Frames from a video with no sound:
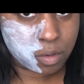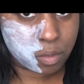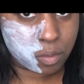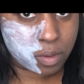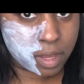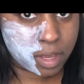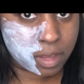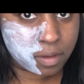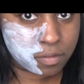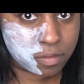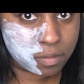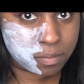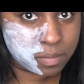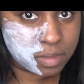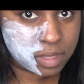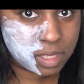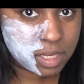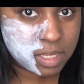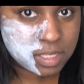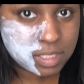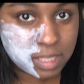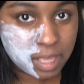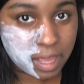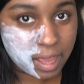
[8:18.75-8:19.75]
away from
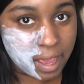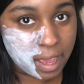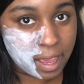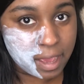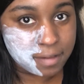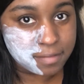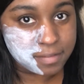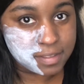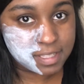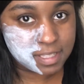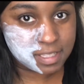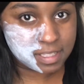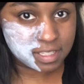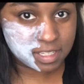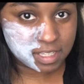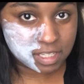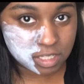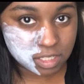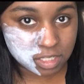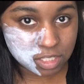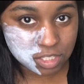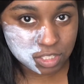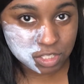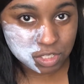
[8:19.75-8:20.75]
things that have
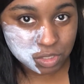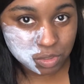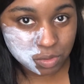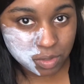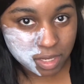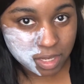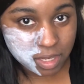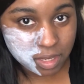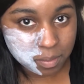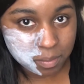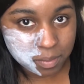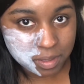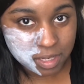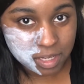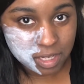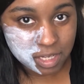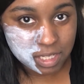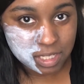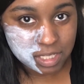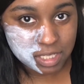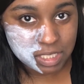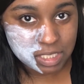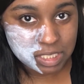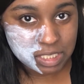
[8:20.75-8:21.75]
scents to it
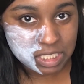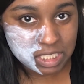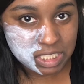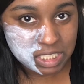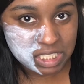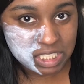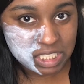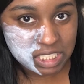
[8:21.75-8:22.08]
because